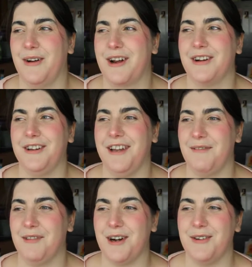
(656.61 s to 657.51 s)
Couldn't let
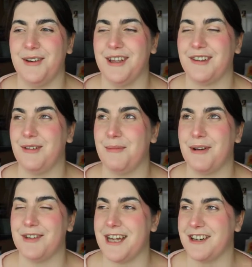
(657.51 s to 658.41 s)
him go, and he threw a bit
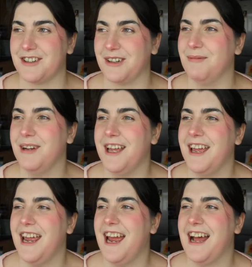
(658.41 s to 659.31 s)
of a tantrum.
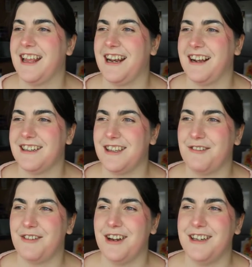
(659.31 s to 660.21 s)
And then I got to
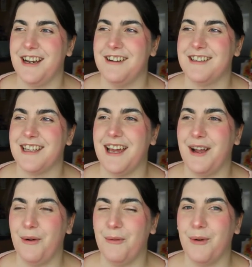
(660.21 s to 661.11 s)
the front and I was
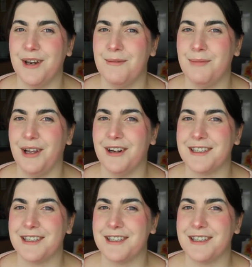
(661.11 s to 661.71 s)
like, 1 plug